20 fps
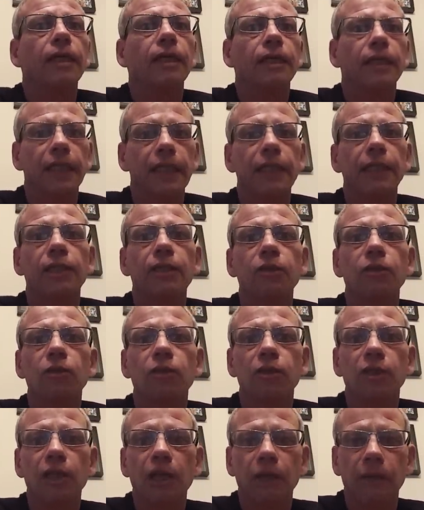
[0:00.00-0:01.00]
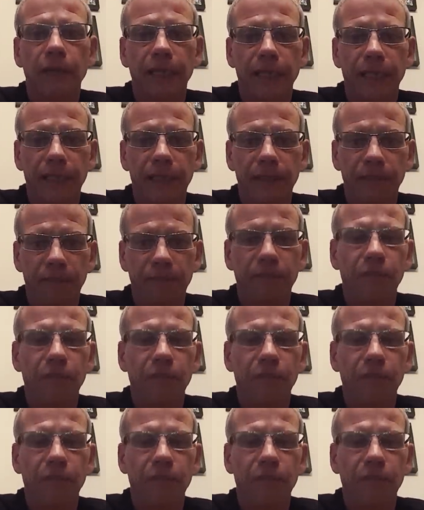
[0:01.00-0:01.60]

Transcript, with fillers: thank you Johan